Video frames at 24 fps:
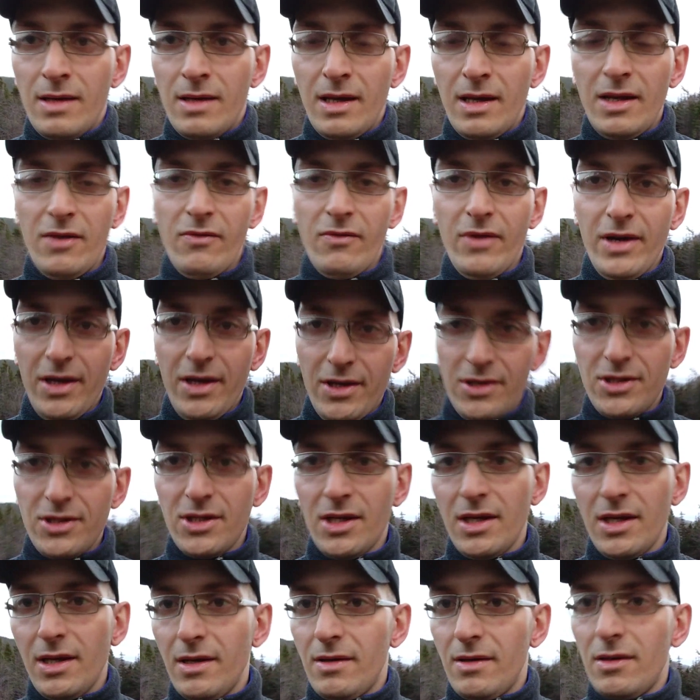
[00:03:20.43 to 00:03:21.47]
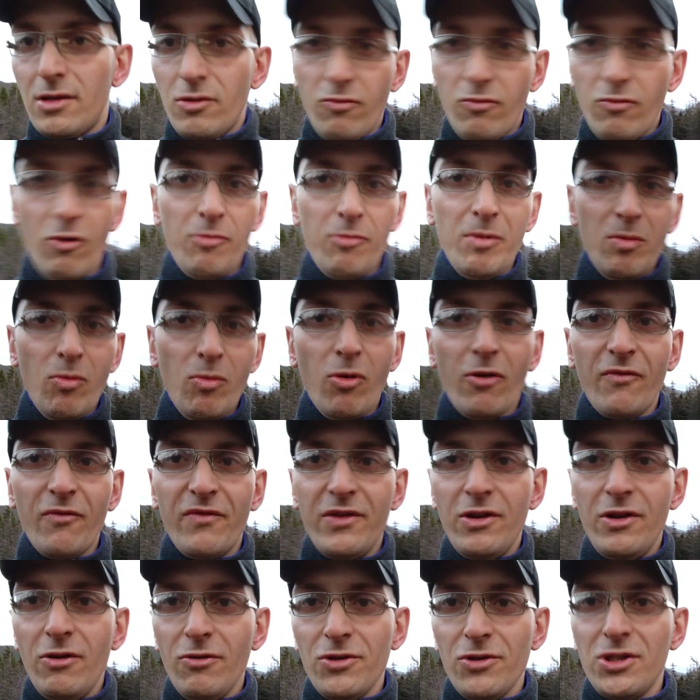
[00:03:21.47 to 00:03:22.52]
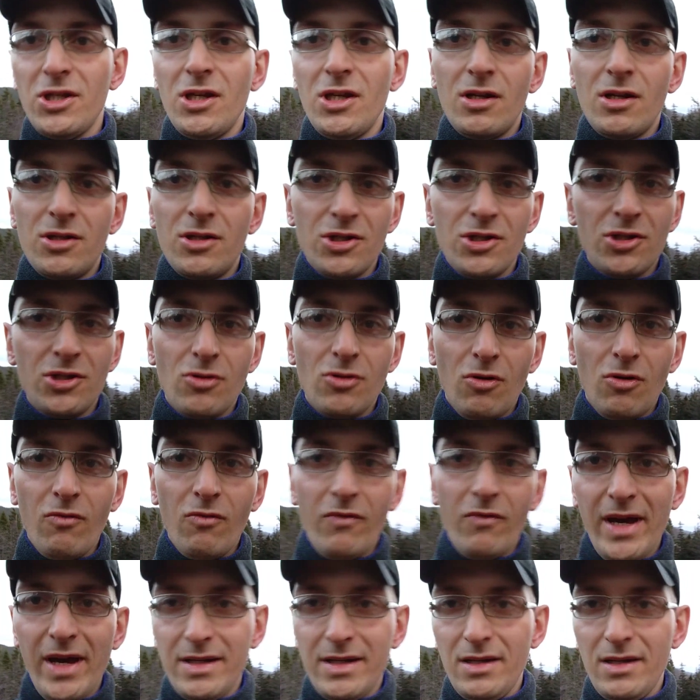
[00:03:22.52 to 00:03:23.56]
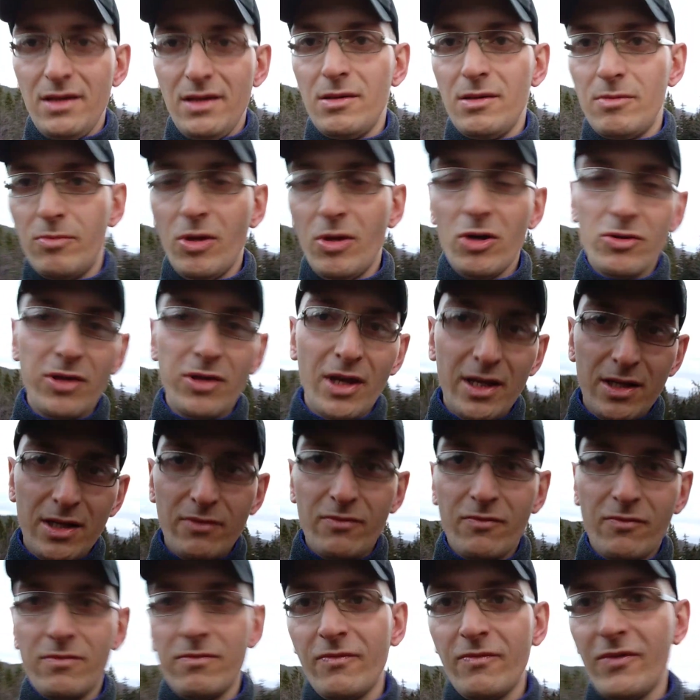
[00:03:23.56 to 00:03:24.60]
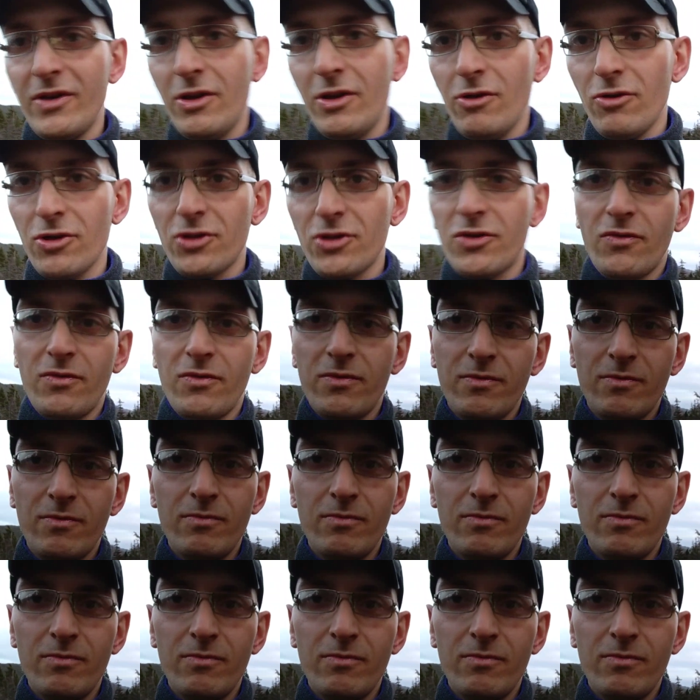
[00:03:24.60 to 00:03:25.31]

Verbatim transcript: anyways uh, there will be more videos just don't know when metal detecting videos